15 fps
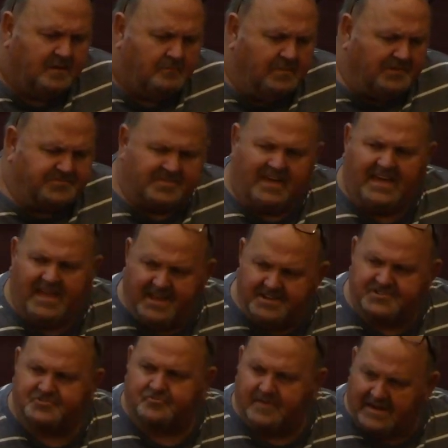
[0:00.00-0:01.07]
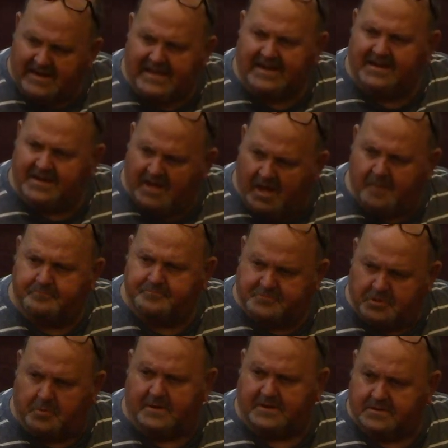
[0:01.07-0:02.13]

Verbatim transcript: but the history leading up to it.